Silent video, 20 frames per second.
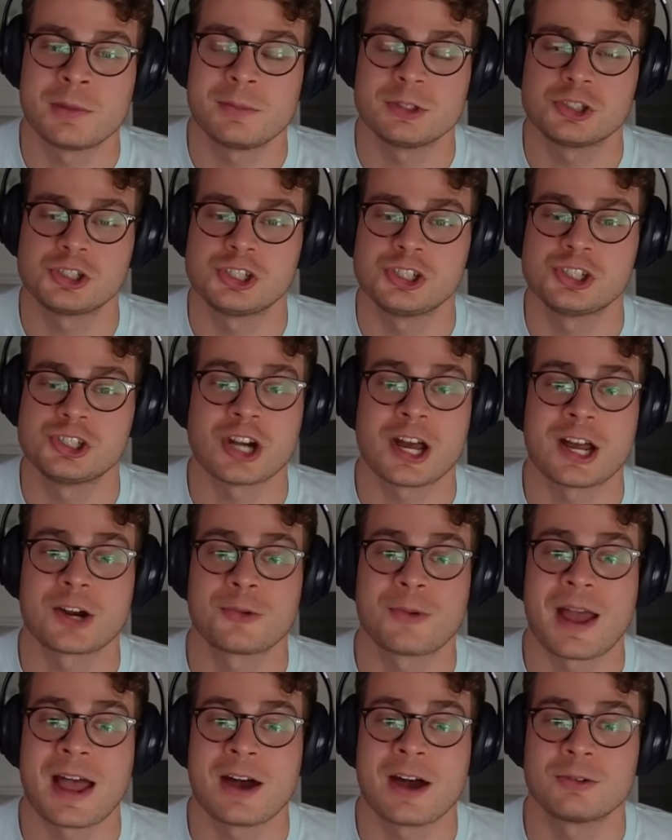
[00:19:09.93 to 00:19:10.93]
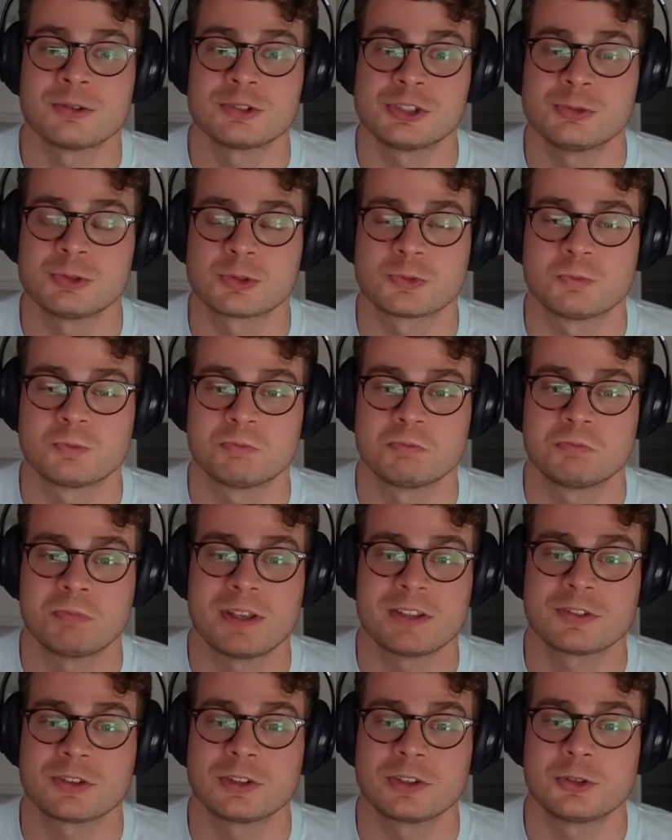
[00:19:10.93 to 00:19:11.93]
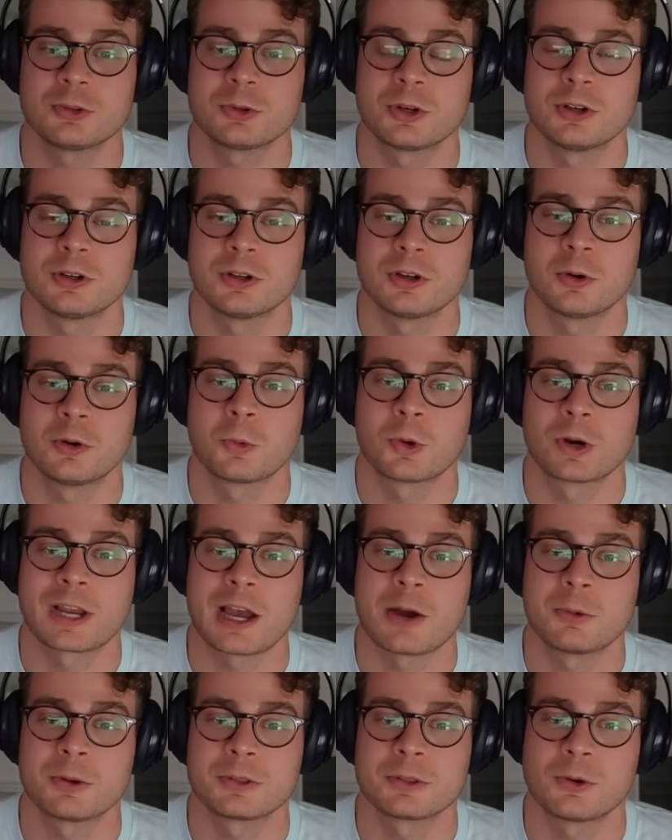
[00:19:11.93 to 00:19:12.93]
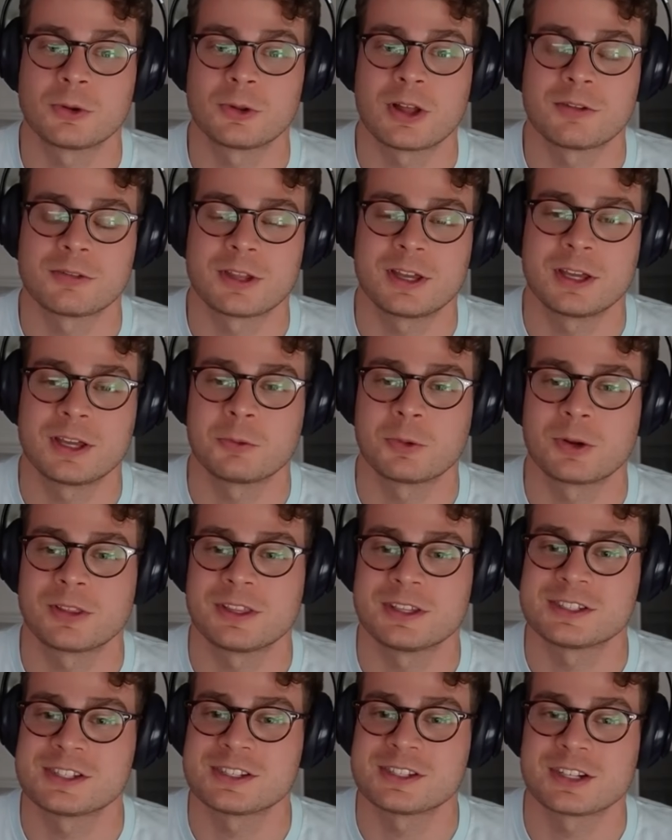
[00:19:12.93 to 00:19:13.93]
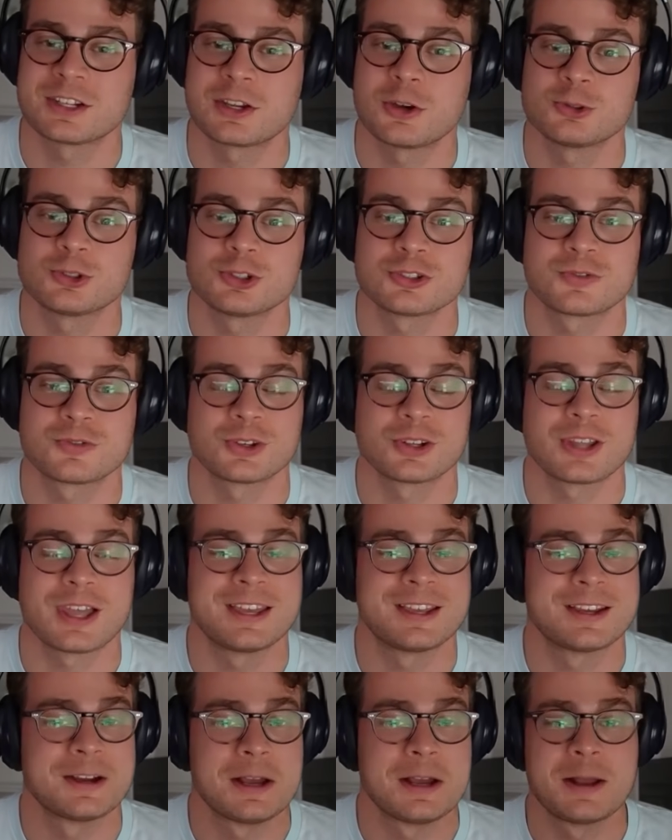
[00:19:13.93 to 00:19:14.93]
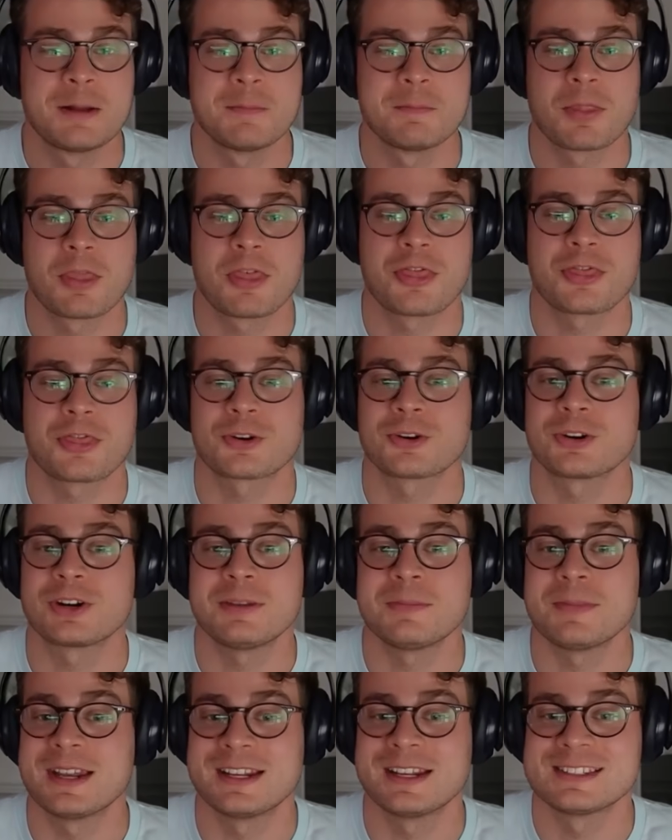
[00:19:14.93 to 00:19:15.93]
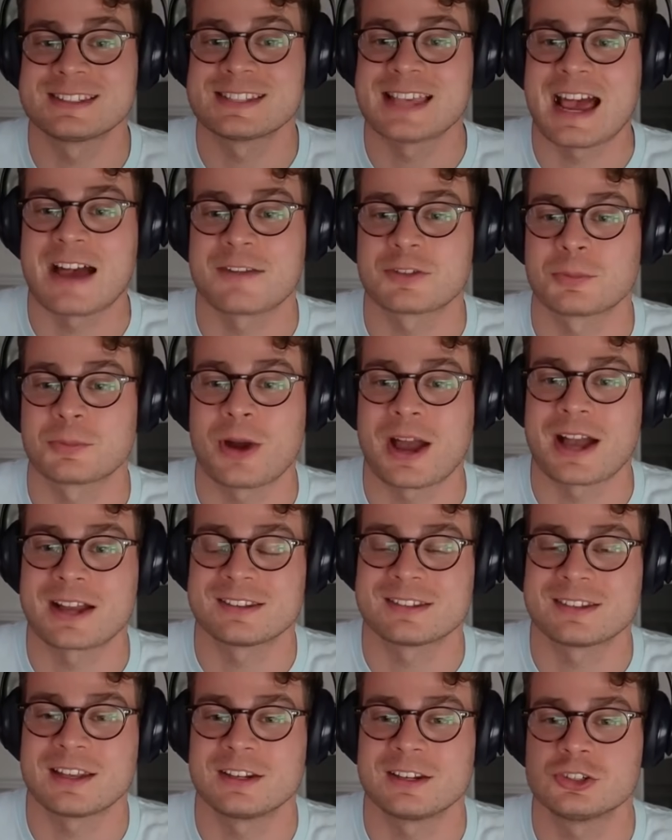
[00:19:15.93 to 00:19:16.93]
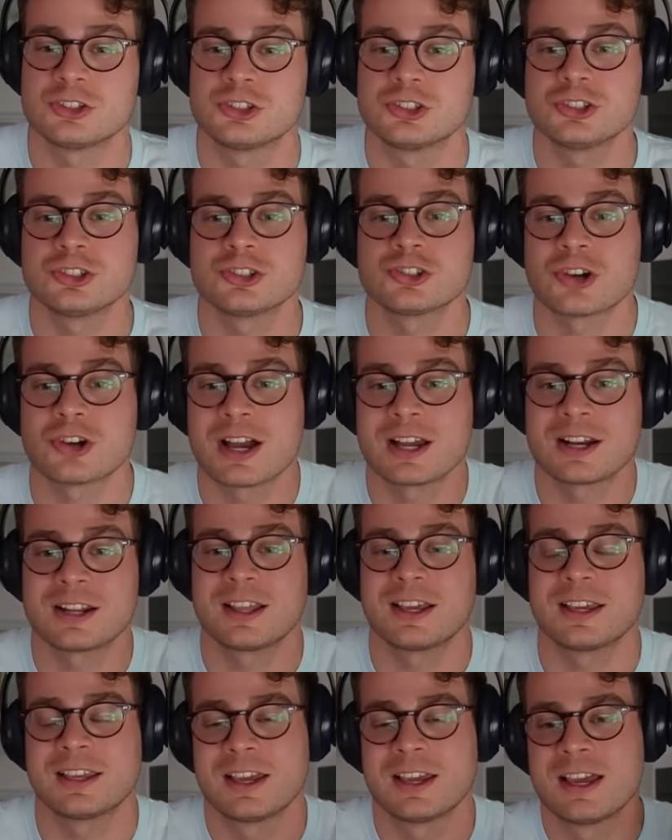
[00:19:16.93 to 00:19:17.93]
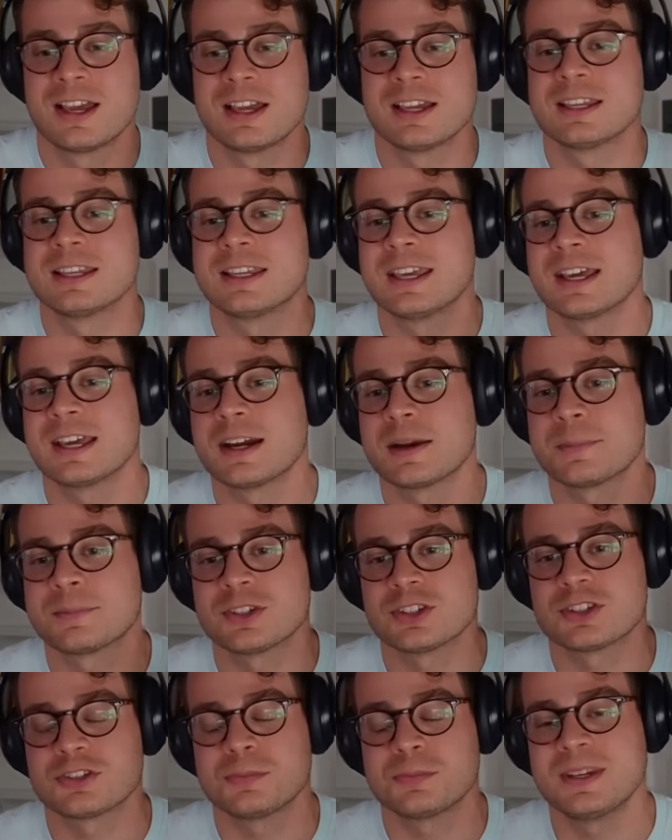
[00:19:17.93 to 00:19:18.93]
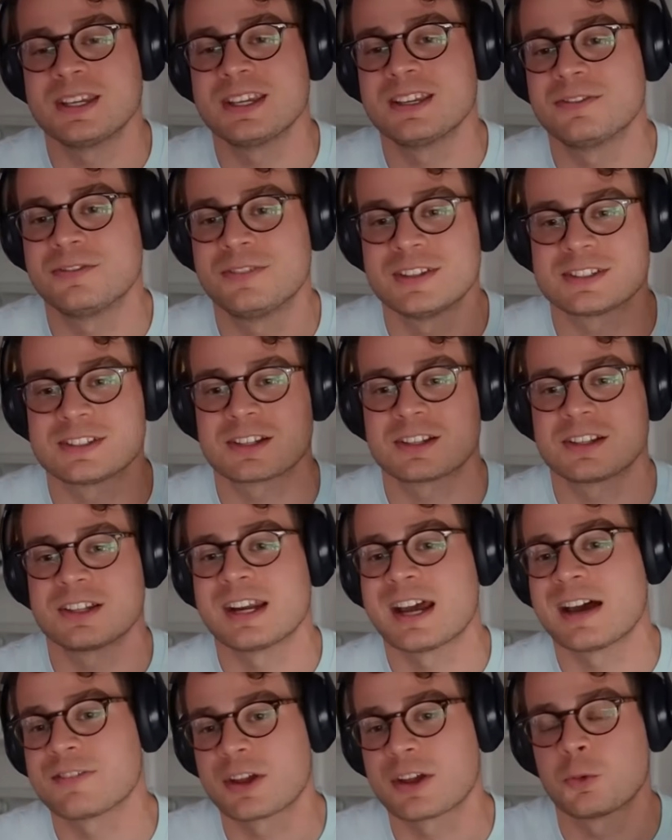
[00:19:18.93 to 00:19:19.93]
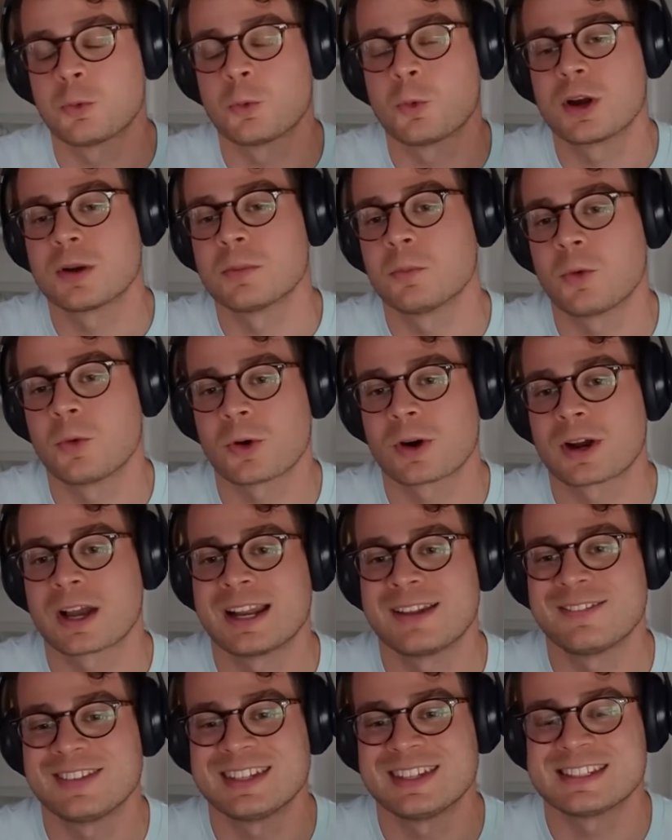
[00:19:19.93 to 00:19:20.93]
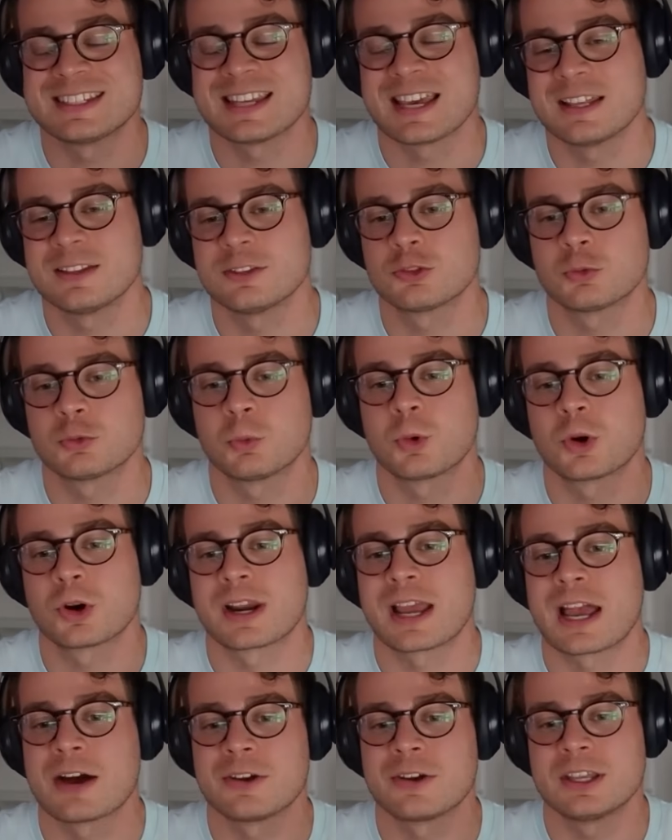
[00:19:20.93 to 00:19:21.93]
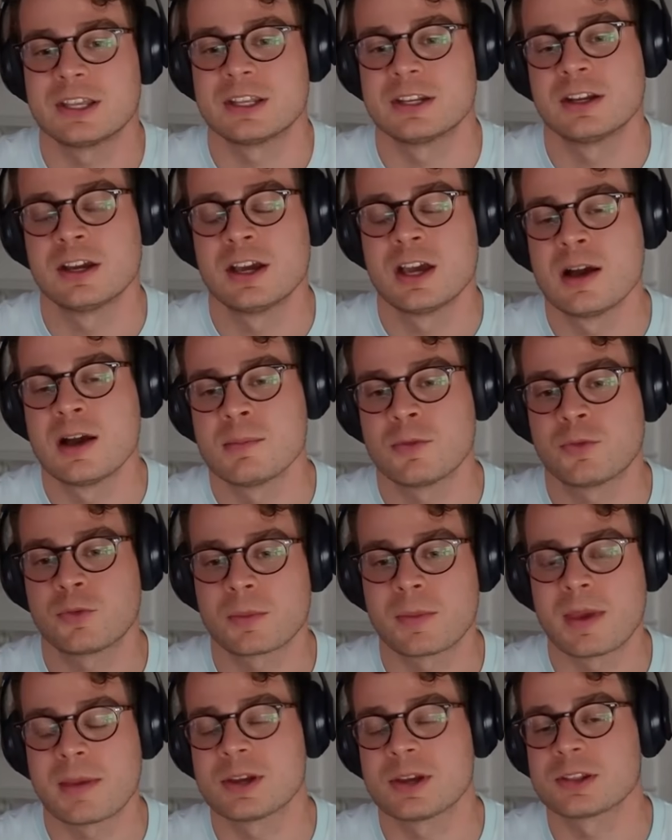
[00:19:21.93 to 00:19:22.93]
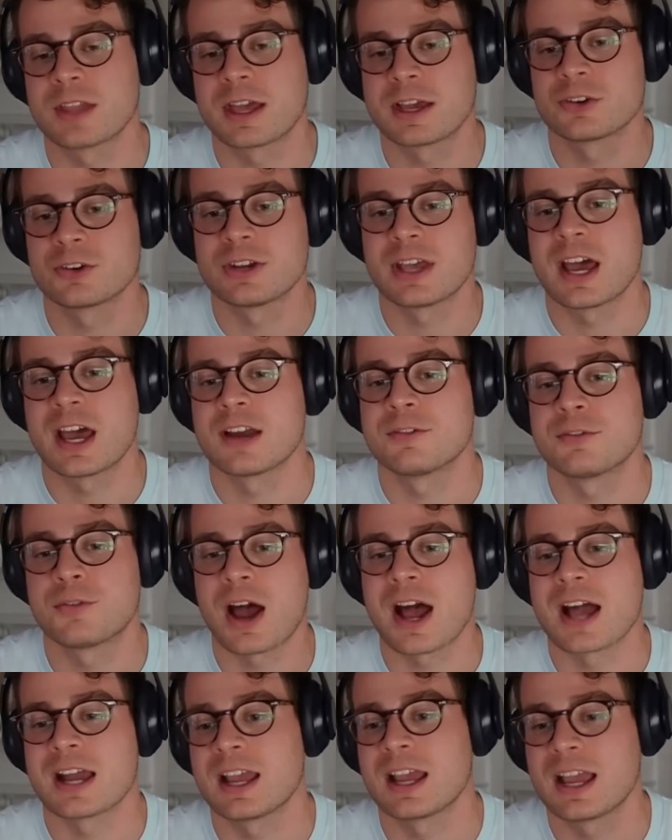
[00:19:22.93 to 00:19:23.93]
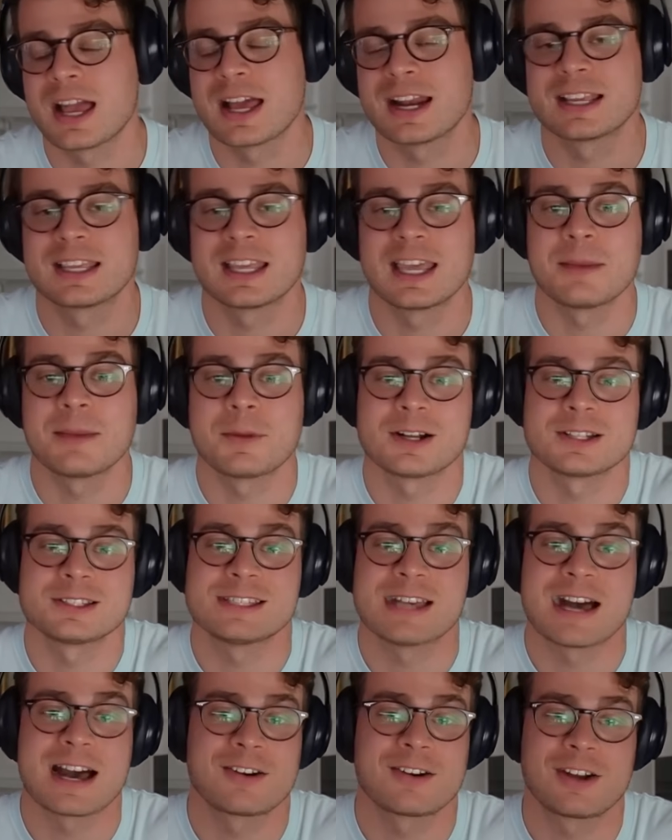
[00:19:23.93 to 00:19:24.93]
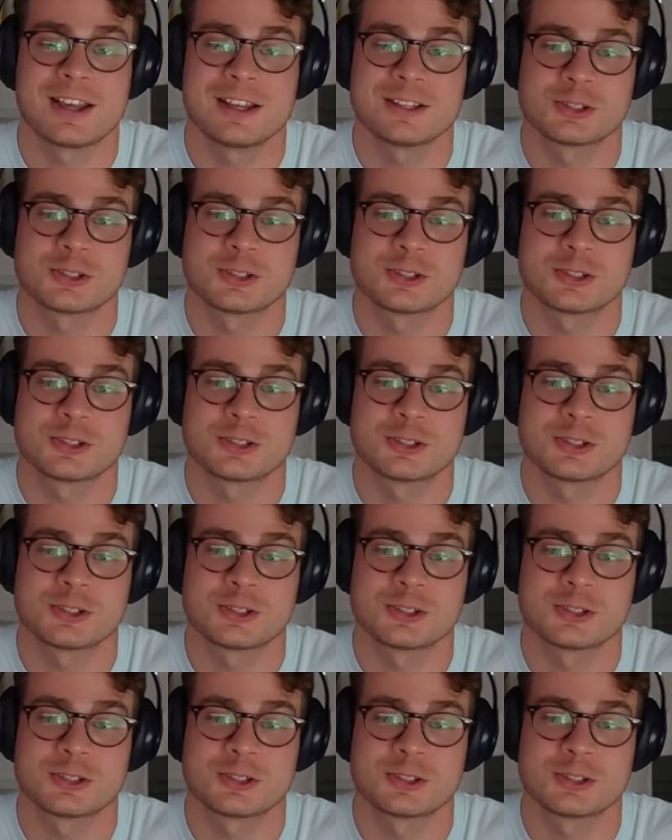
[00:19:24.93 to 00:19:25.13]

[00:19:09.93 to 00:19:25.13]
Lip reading: I mean, she shot around. She was basically doing a workout with Olaf Lang, one of the assistant coaches, for like 30 minutes after practice ended, just trying to like get up to speed physically and have like one more kind of intense workout in before maybe a lighter day on Friday and a game on Saturday.